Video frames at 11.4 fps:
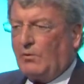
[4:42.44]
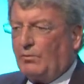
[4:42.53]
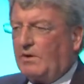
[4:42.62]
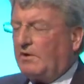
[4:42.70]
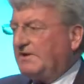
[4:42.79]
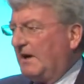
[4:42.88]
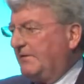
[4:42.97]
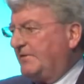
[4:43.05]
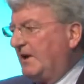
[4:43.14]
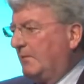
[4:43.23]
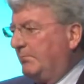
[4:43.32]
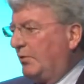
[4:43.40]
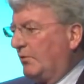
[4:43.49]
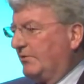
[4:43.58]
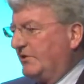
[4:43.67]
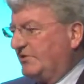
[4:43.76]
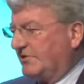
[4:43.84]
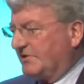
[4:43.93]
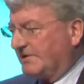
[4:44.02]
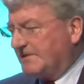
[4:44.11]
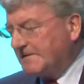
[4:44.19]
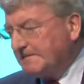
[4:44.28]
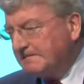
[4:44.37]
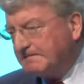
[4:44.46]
we're going to have to help politicians